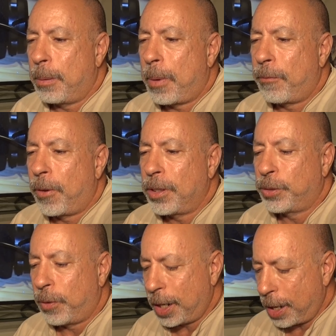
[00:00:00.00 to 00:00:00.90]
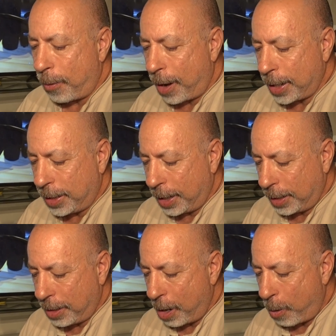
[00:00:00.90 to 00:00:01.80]
in my first video, I
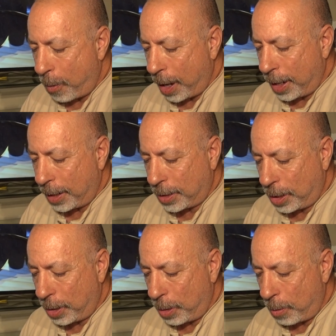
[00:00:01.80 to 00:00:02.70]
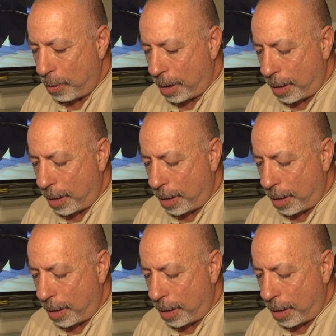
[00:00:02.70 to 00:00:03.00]
did go into